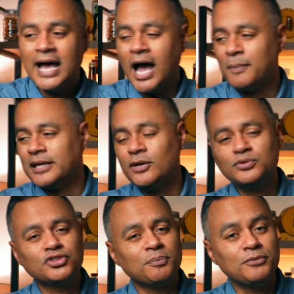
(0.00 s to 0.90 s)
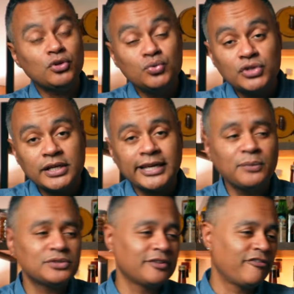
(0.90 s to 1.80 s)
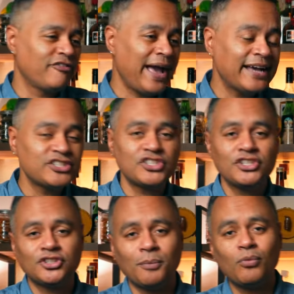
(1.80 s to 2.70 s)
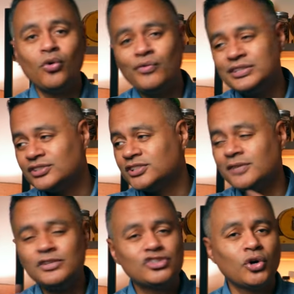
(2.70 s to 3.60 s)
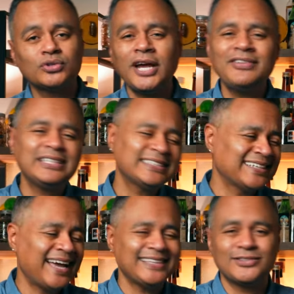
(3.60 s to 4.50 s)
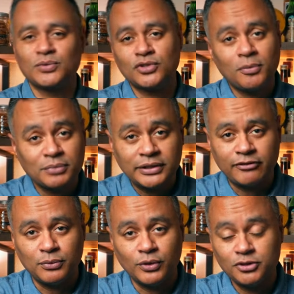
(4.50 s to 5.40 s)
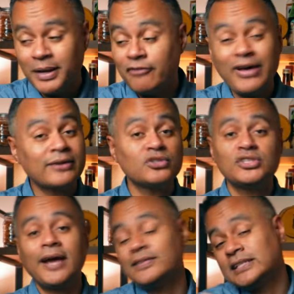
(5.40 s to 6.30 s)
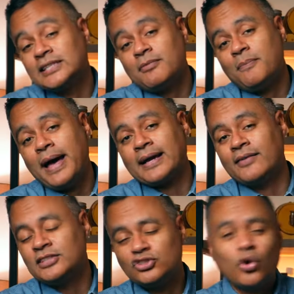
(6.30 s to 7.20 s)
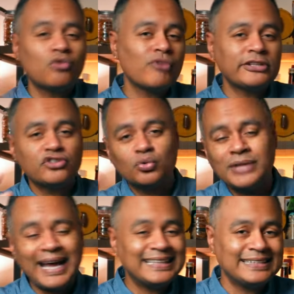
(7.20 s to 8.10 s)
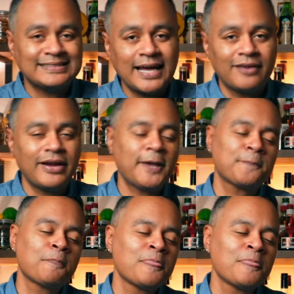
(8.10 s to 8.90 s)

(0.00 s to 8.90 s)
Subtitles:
I mean, it was the music, it was the fashion, the movies, the TV shows, everything in the 90s was unbelievable. As a matter of fact, you see, everything's coming back. Everything's going retro 90s now, right?